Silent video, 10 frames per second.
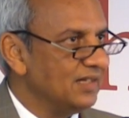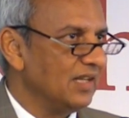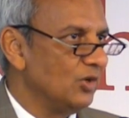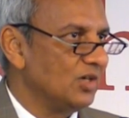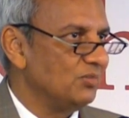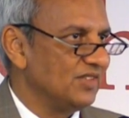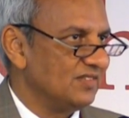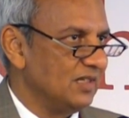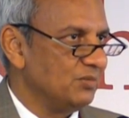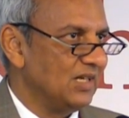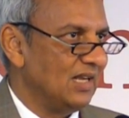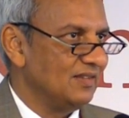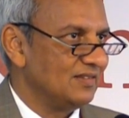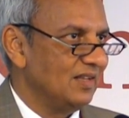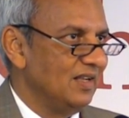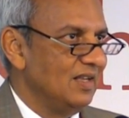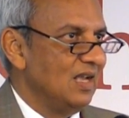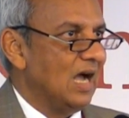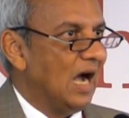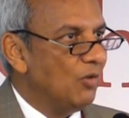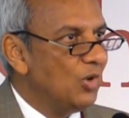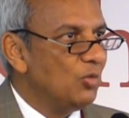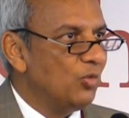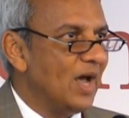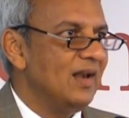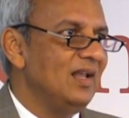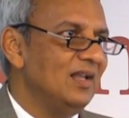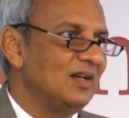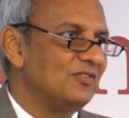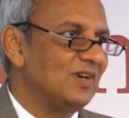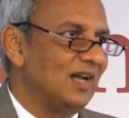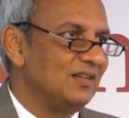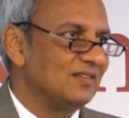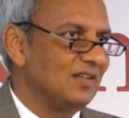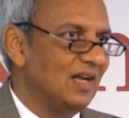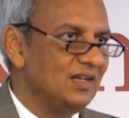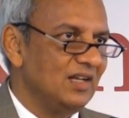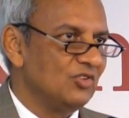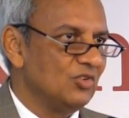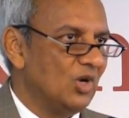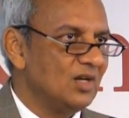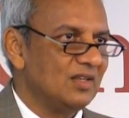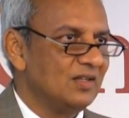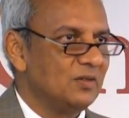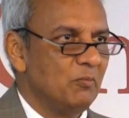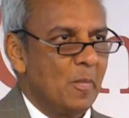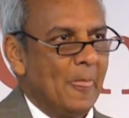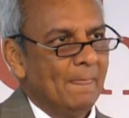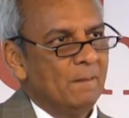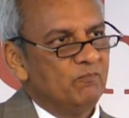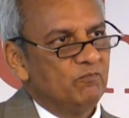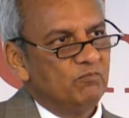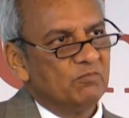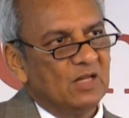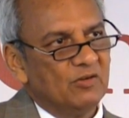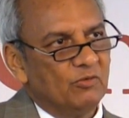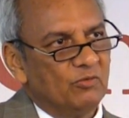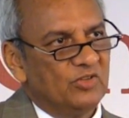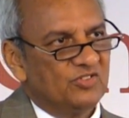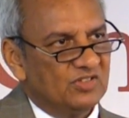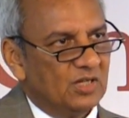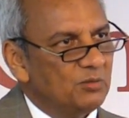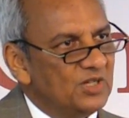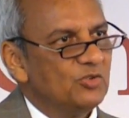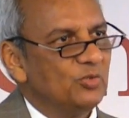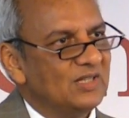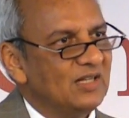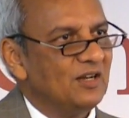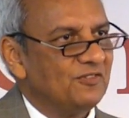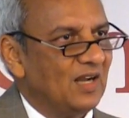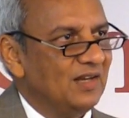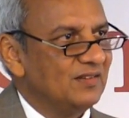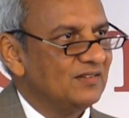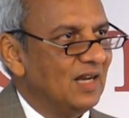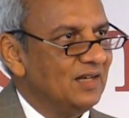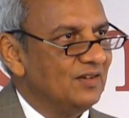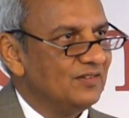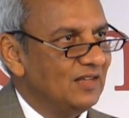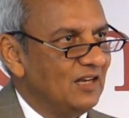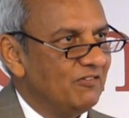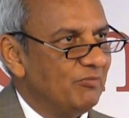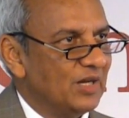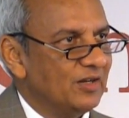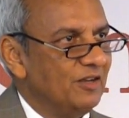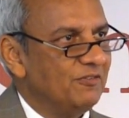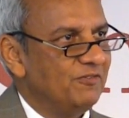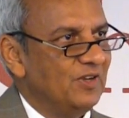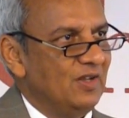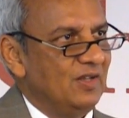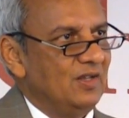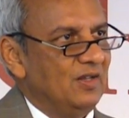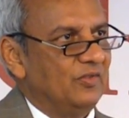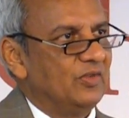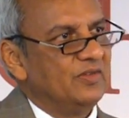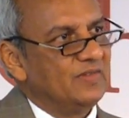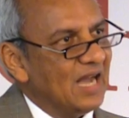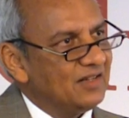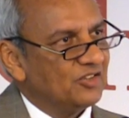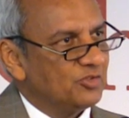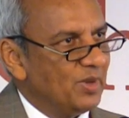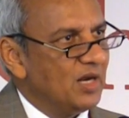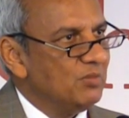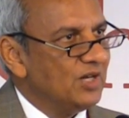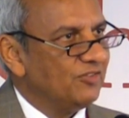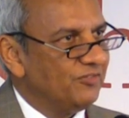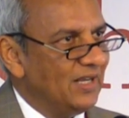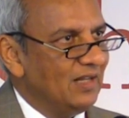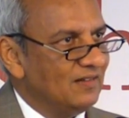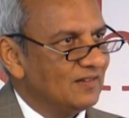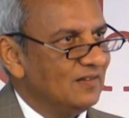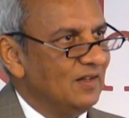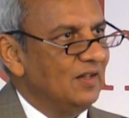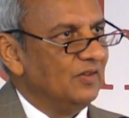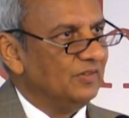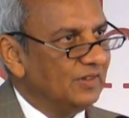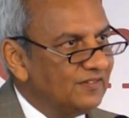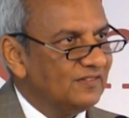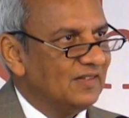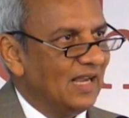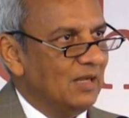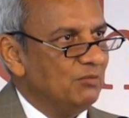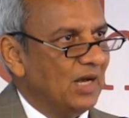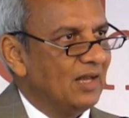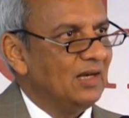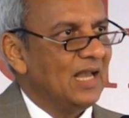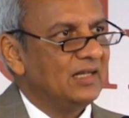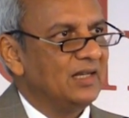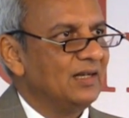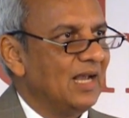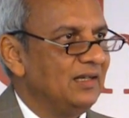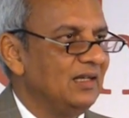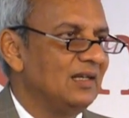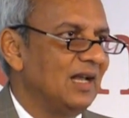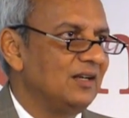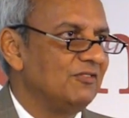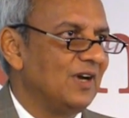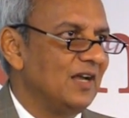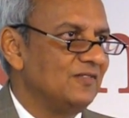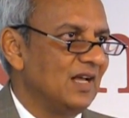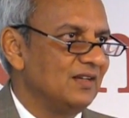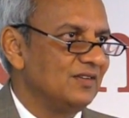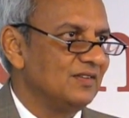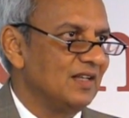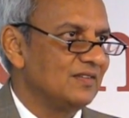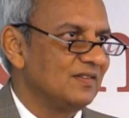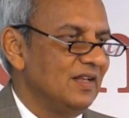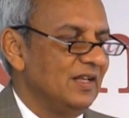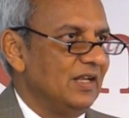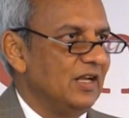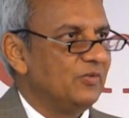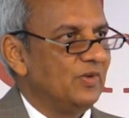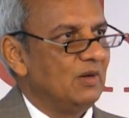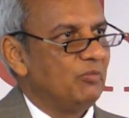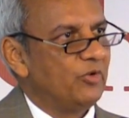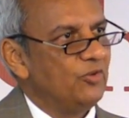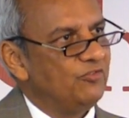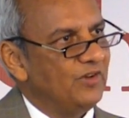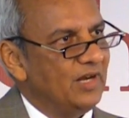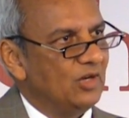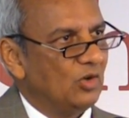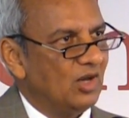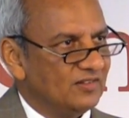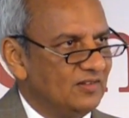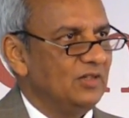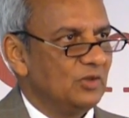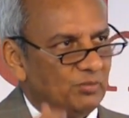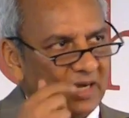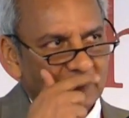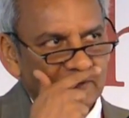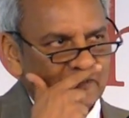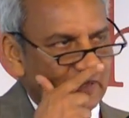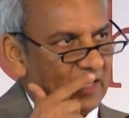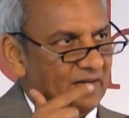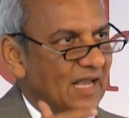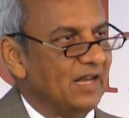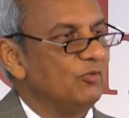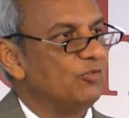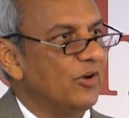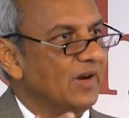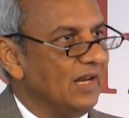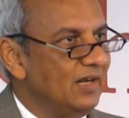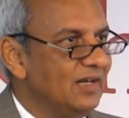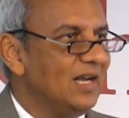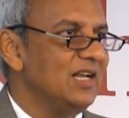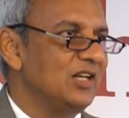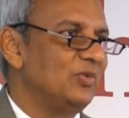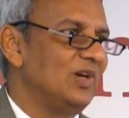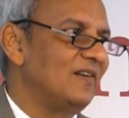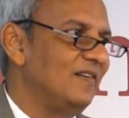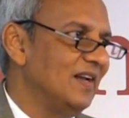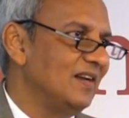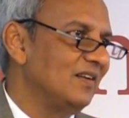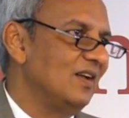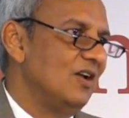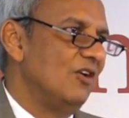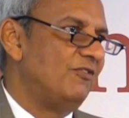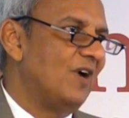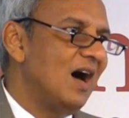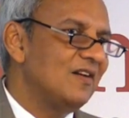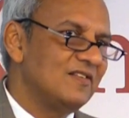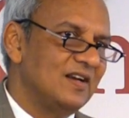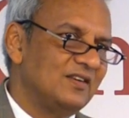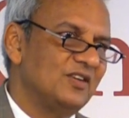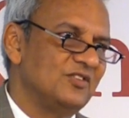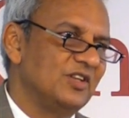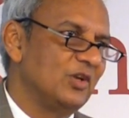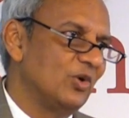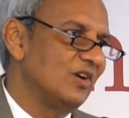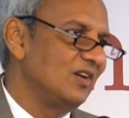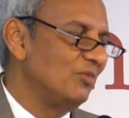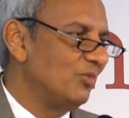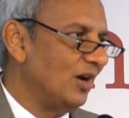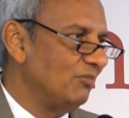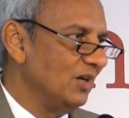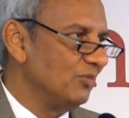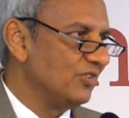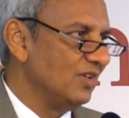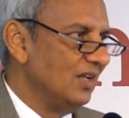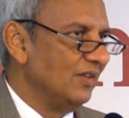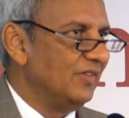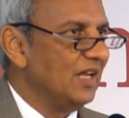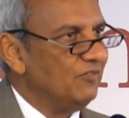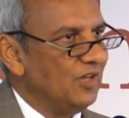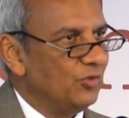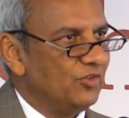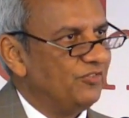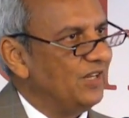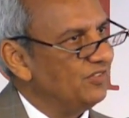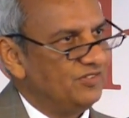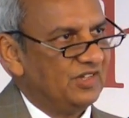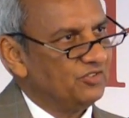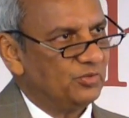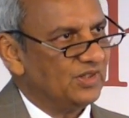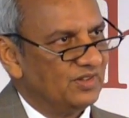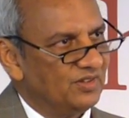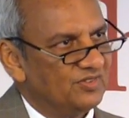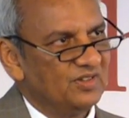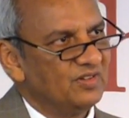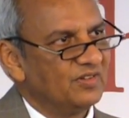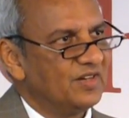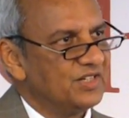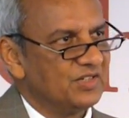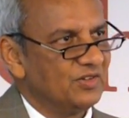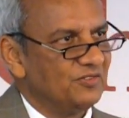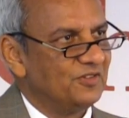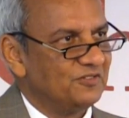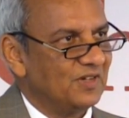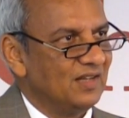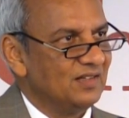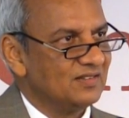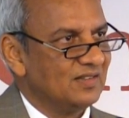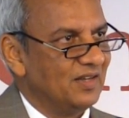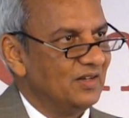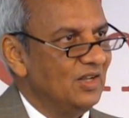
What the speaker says: cannot be stabilized. Our worry in Afghanistan is not the disturbance within Afghanistan itself, but if that experiment fails, this time, unlike in 1995-96, it will prove very costly to Pakistan, and for India it will create far greater security problems than we would face just with the disintegration of Afghanistan.